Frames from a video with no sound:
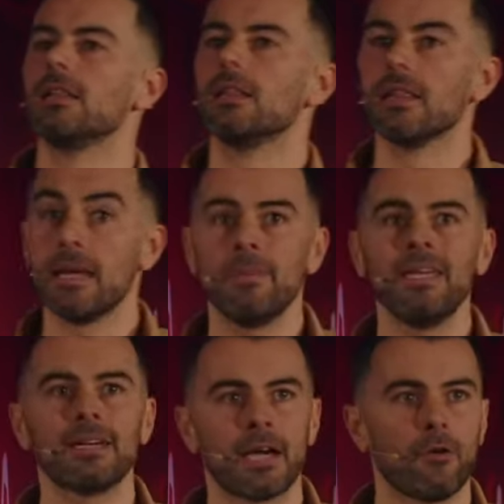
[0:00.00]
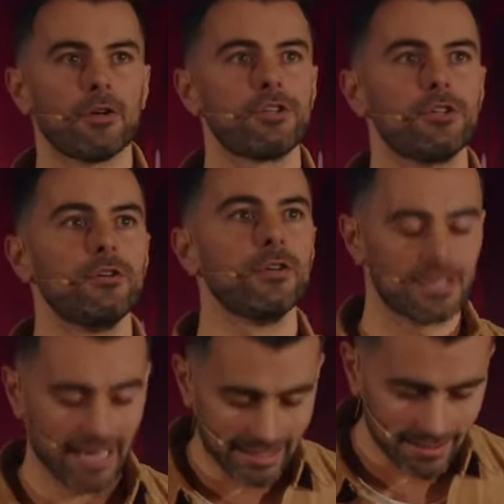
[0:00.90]
Let me encourage you
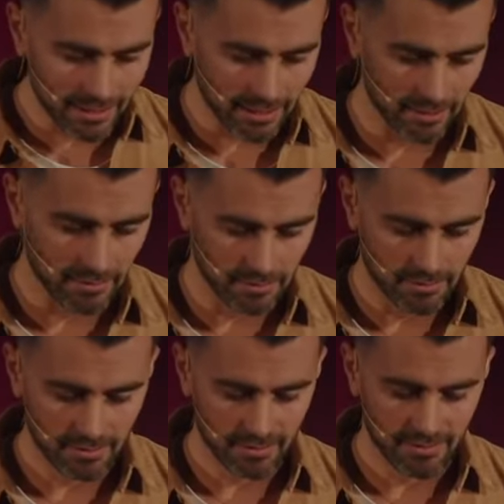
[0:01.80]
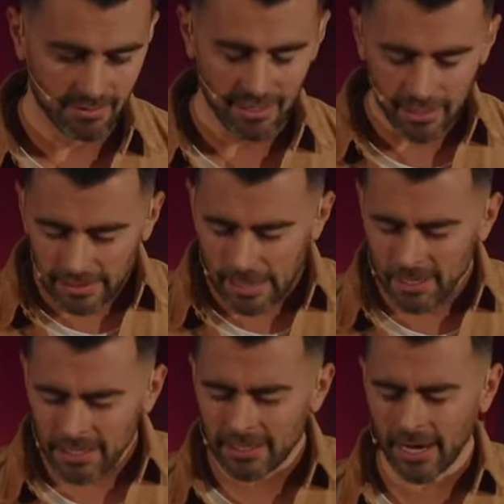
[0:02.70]
to enter in. Let
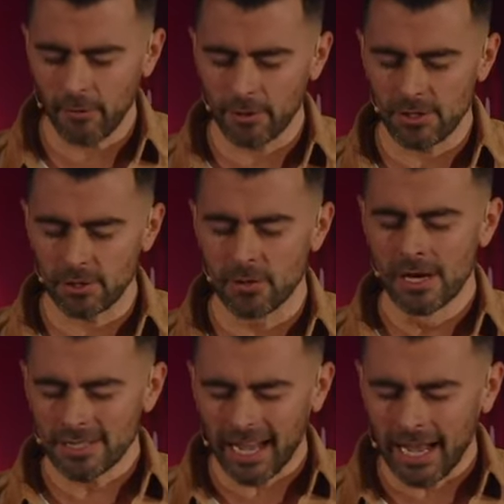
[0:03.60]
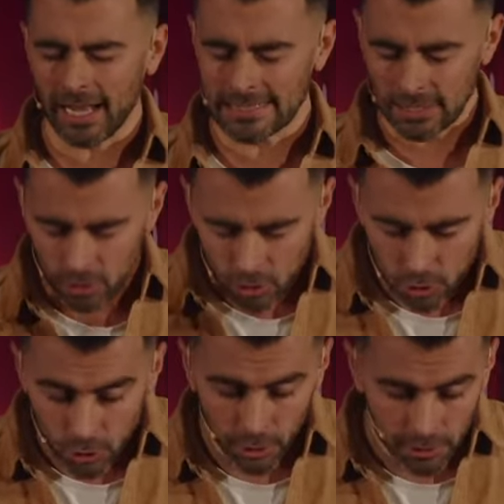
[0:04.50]
me encourage you to ask
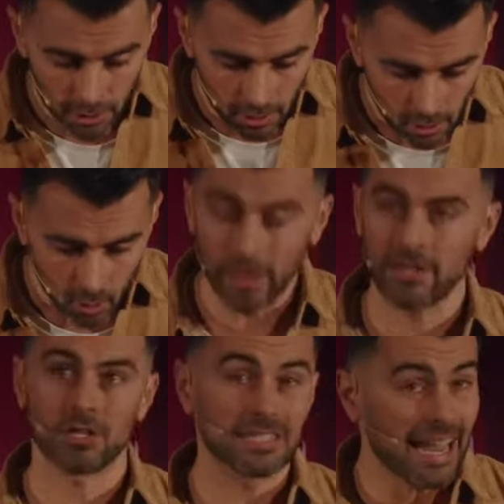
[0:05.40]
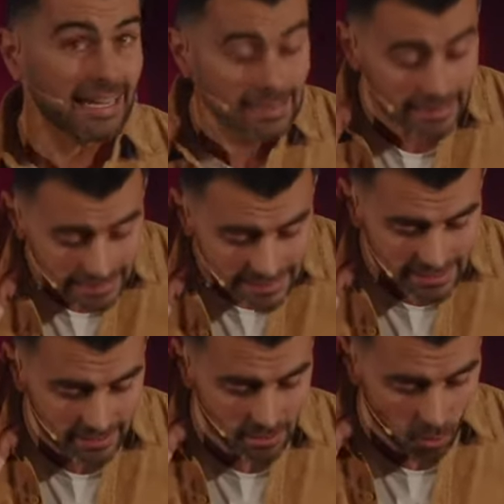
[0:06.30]
good questions and
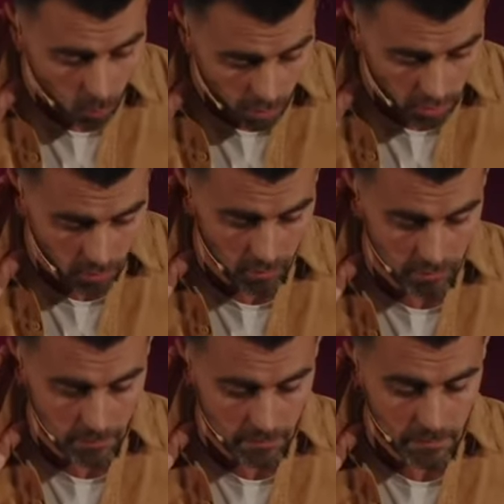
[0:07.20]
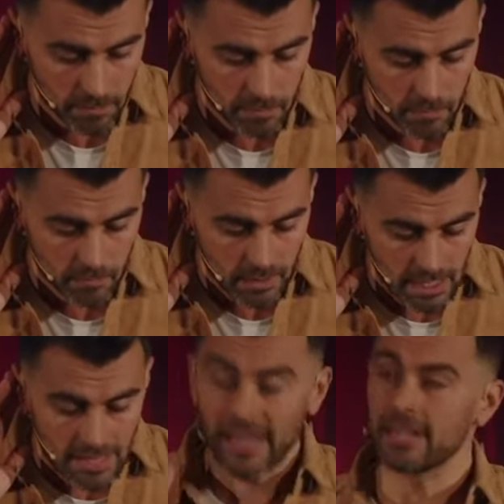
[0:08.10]
listen well.
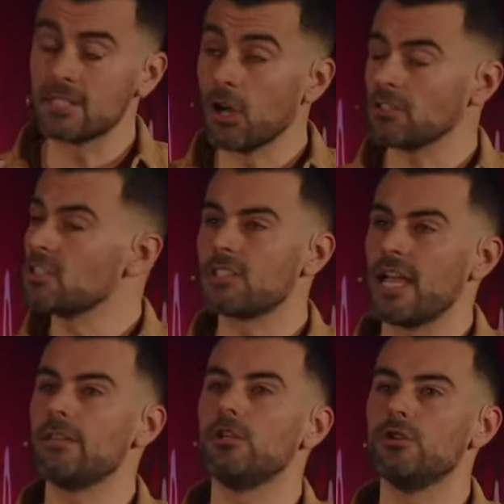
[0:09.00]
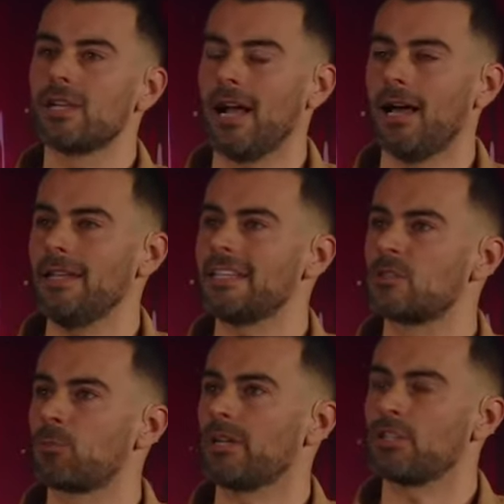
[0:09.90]
That is not to say that you can't
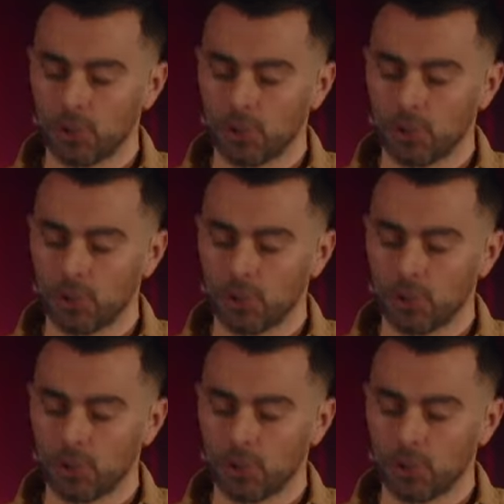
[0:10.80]
express